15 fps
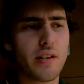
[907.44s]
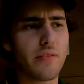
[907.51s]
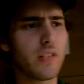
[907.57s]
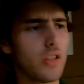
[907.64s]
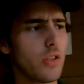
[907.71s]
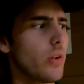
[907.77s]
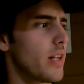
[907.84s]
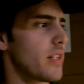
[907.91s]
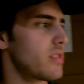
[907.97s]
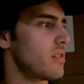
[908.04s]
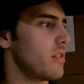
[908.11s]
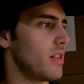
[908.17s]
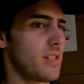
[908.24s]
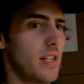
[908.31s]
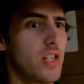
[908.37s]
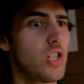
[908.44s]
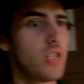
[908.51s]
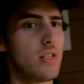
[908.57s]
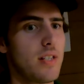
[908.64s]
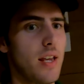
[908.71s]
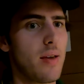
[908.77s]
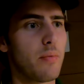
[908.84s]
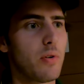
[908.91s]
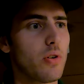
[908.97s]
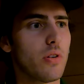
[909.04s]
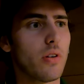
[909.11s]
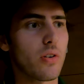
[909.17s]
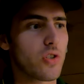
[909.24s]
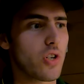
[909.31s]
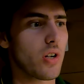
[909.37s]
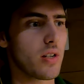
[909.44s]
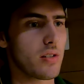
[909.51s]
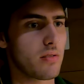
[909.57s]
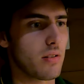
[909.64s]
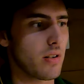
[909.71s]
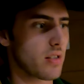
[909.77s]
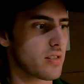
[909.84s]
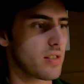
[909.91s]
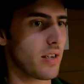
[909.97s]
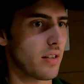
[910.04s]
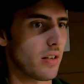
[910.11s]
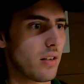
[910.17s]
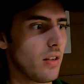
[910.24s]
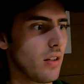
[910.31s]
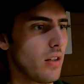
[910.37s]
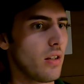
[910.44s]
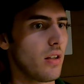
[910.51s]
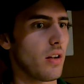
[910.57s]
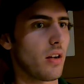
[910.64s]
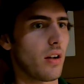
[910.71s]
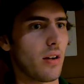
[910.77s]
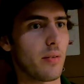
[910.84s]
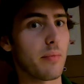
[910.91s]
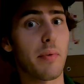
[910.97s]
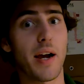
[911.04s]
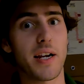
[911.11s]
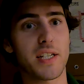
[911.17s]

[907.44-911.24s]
70 US, and it's actually damn good. I'll show you guys in a second. Uh, I'm